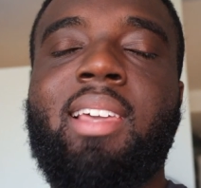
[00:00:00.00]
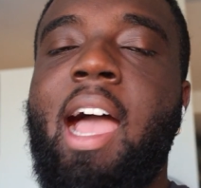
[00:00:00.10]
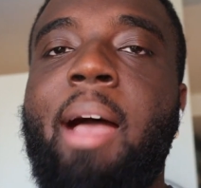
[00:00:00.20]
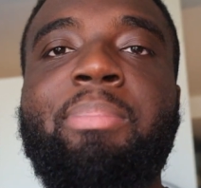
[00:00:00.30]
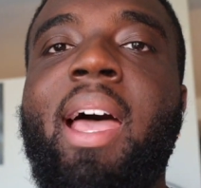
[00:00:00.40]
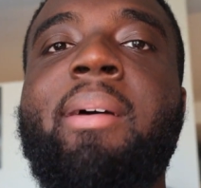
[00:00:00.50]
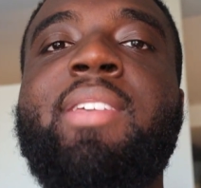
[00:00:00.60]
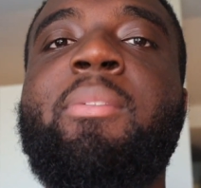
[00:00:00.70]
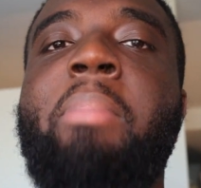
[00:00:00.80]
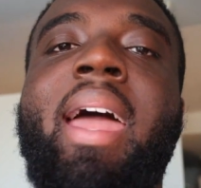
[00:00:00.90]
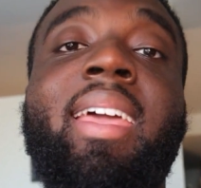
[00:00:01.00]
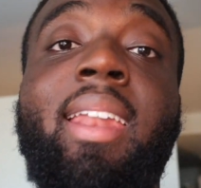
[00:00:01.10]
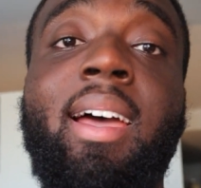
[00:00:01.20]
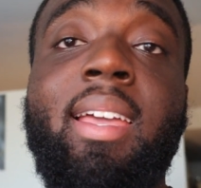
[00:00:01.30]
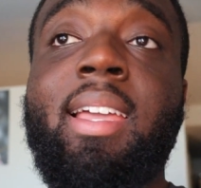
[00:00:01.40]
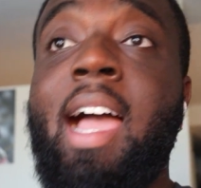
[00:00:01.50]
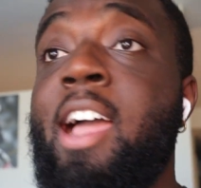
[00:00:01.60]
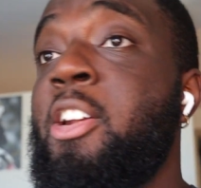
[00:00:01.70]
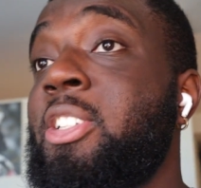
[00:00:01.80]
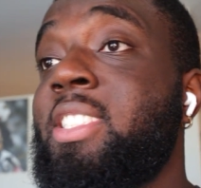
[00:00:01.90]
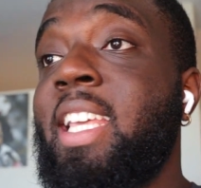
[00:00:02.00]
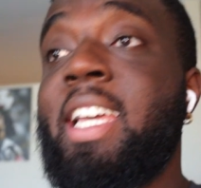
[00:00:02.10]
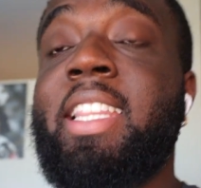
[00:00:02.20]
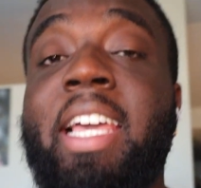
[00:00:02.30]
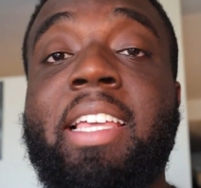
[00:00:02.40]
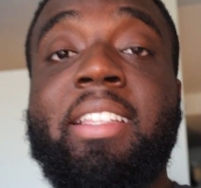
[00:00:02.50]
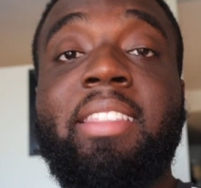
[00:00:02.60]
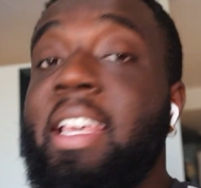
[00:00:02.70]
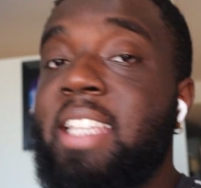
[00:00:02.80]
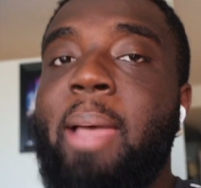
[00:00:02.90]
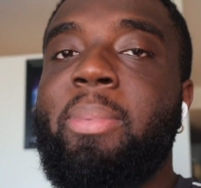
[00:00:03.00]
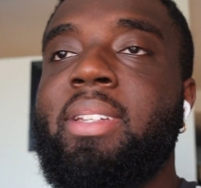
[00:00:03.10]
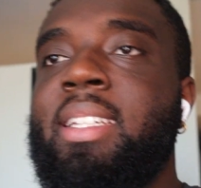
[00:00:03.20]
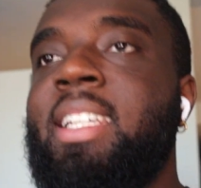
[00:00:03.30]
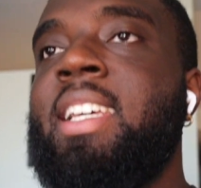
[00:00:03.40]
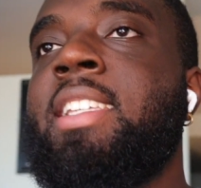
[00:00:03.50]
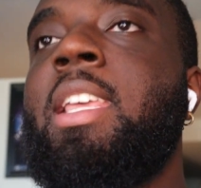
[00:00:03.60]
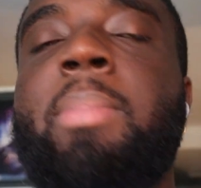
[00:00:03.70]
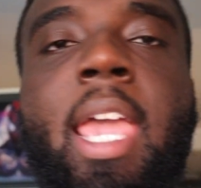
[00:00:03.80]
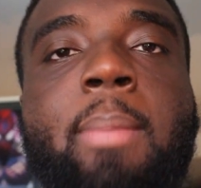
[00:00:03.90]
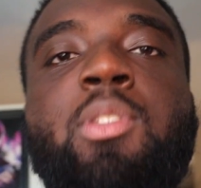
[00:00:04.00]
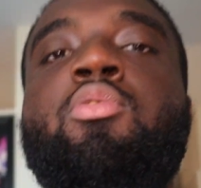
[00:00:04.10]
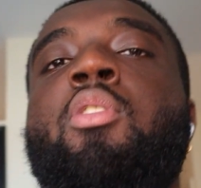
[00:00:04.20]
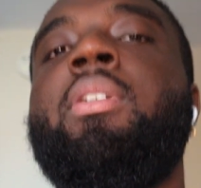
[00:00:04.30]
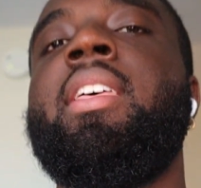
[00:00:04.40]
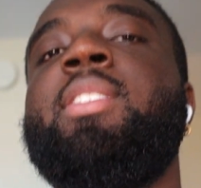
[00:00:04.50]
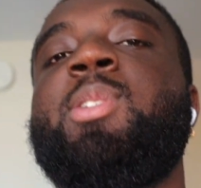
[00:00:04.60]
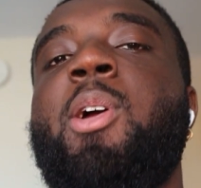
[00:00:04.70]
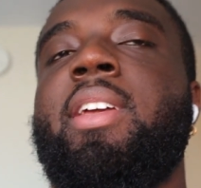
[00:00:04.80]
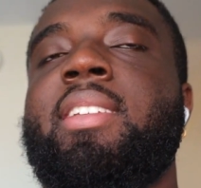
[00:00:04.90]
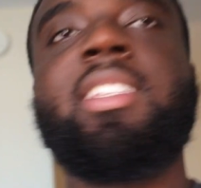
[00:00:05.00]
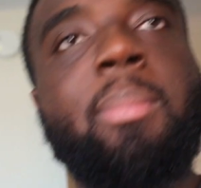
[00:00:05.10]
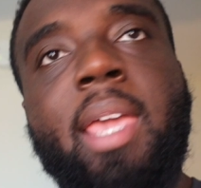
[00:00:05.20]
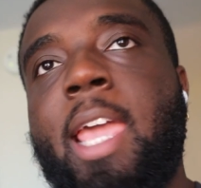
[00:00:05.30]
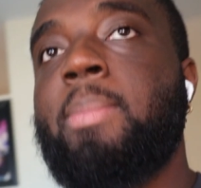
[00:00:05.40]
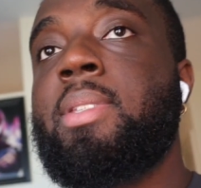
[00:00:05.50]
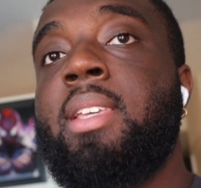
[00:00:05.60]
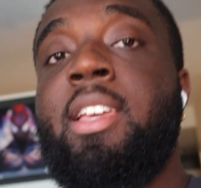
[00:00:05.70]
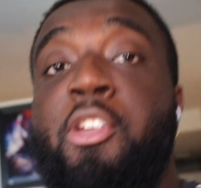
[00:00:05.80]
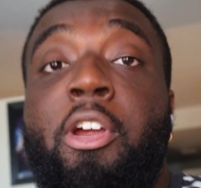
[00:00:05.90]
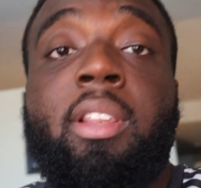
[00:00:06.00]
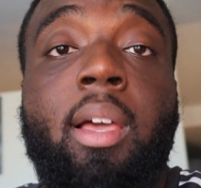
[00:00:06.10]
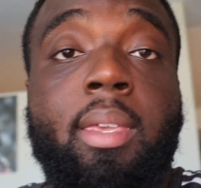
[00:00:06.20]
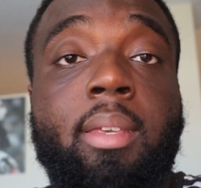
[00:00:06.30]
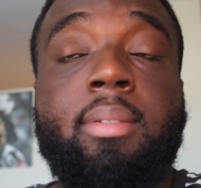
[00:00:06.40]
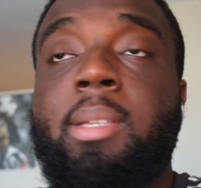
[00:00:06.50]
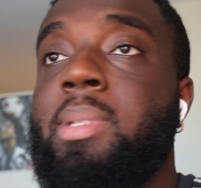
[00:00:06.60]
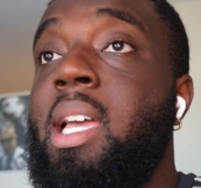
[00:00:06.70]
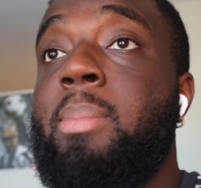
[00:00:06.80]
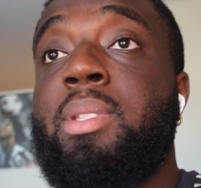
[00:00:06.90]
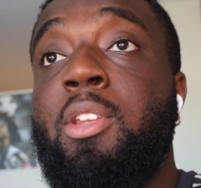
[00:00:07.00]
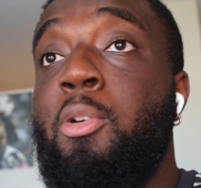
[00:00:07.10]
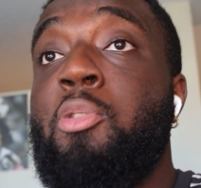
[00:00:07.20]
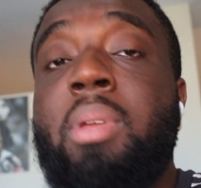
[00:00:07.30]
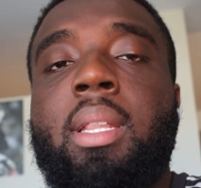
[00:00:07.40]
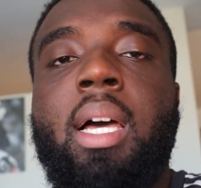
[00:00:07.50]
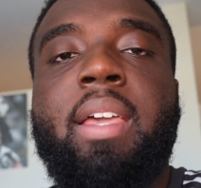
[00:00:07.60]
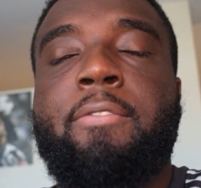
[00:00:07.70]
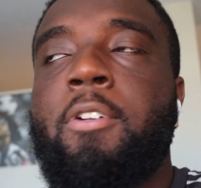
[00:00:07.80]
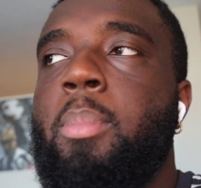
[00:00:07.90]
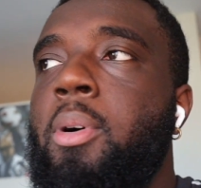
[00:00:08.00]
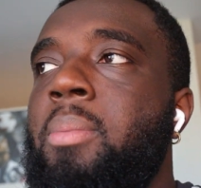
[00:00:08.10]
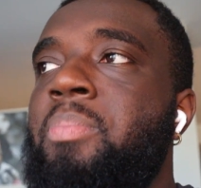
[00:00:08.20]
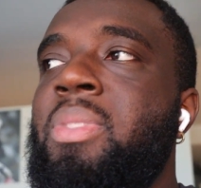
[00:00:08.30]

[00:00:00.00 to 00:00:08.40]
I'm not even batting an eye. I understand that things happen. Some games you don't hit the target. Some games you're unlucky. Sometimes, you need luck in football.